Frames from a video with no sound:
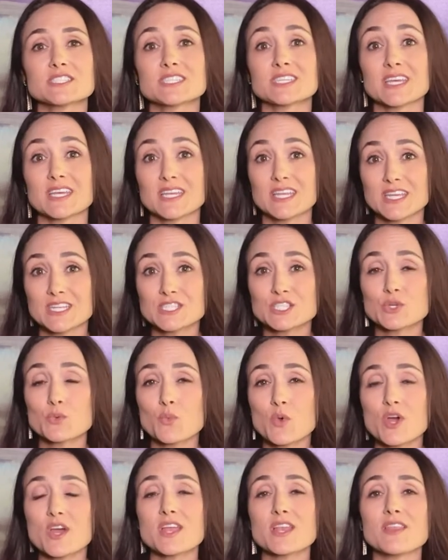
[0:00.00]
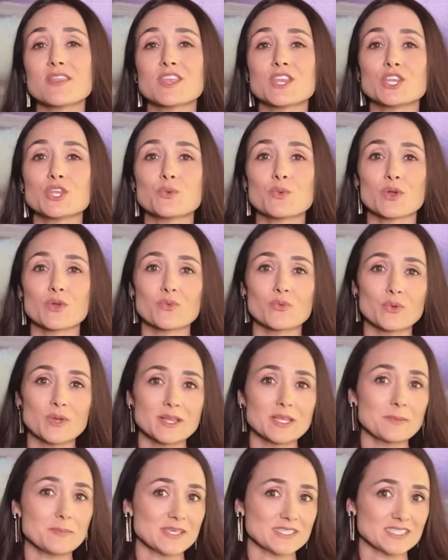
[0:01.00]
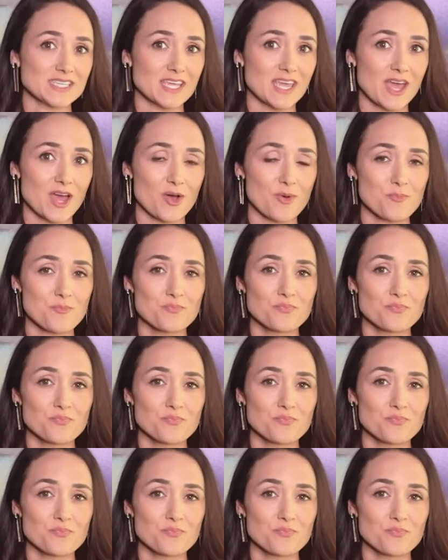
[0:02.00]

to get into one, then you are really missing out.